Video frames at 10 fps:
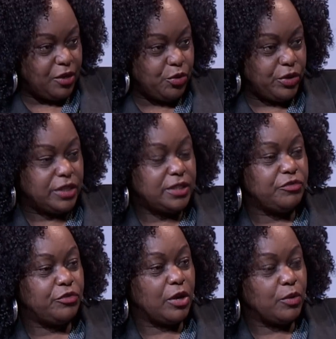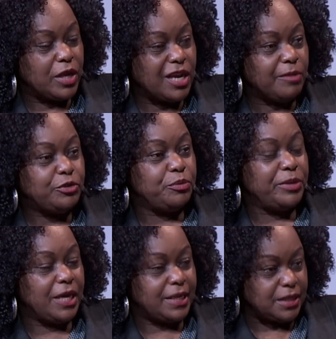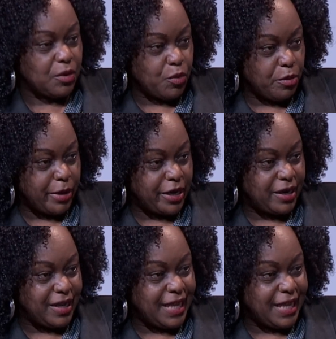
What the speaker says: you is, if you are looking up to me as a woman,